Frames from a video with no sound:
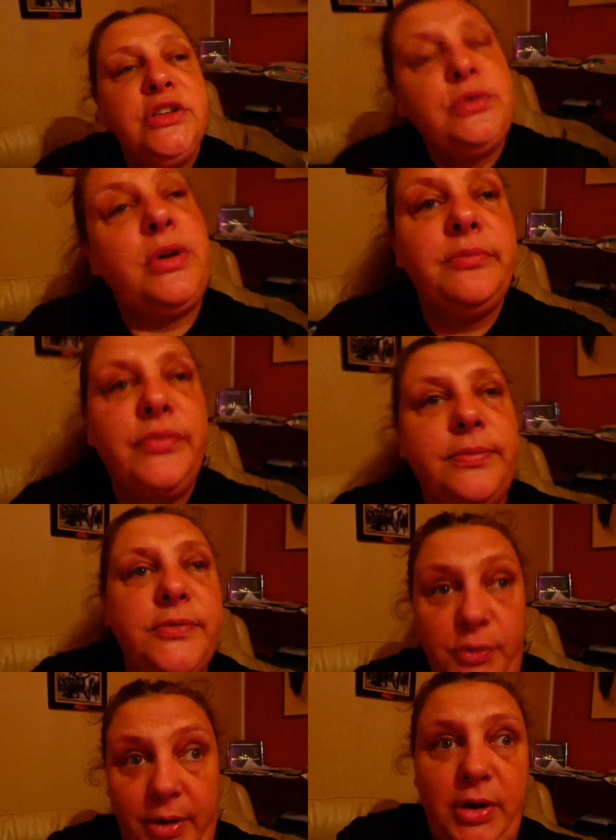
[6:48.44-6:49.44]
Do you know what? Do
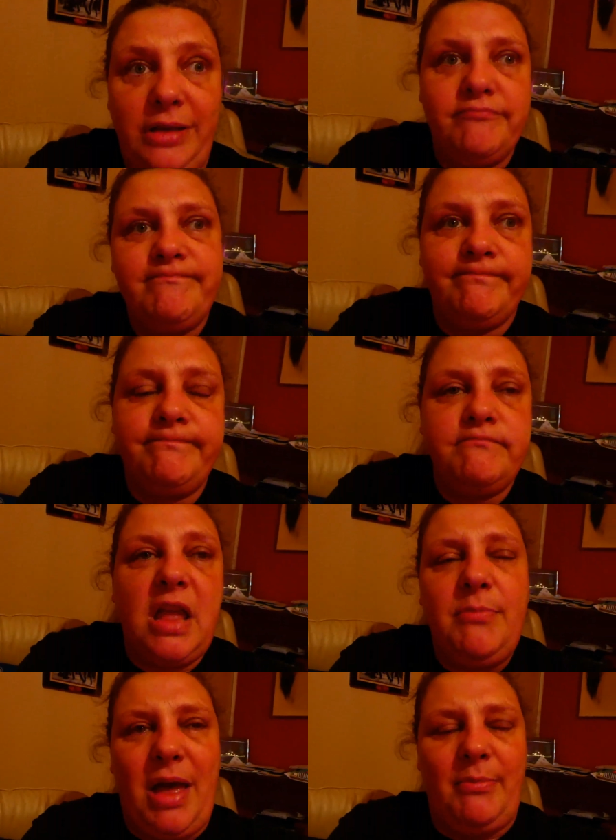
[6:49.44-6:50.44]
you know where I put it?
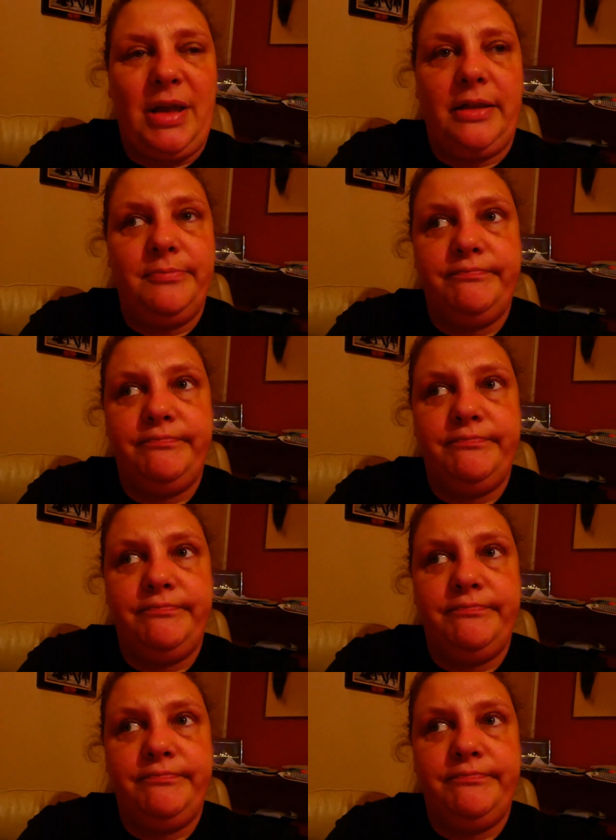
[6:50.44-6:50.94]
In my handbag.